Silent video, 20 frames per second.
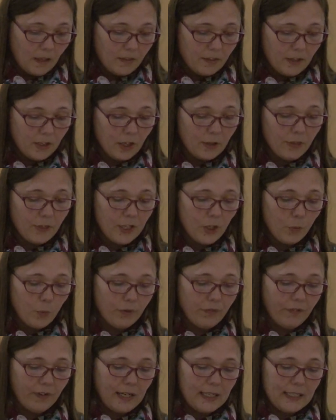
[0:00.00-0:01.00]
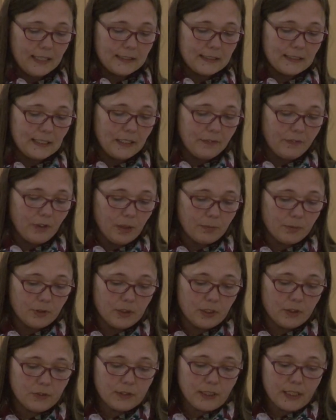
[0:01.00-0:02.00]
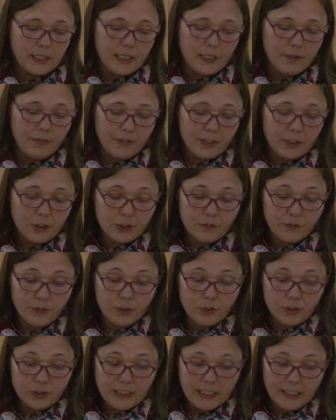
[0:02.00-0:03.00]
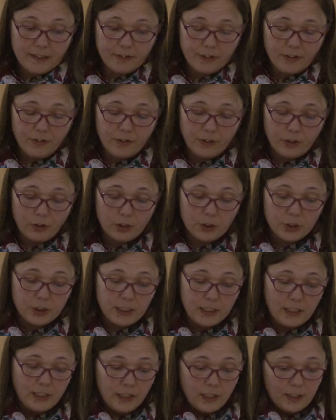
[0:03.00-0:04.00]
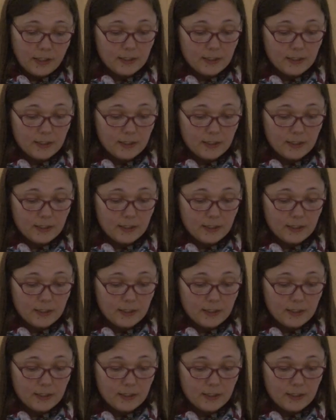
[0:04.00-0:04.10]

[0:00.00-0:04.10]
then I think we're failing to live up to those key features of Unitarian theology